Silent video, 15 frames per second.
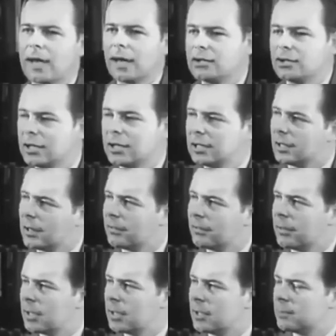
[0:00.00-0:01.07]
The
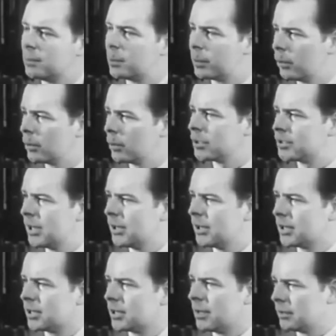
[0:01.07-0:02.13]
strategy of the
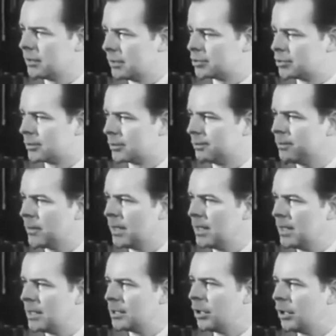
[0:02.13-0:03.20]
proletarian
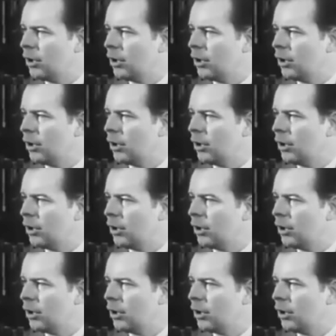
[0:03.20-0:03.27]
revolution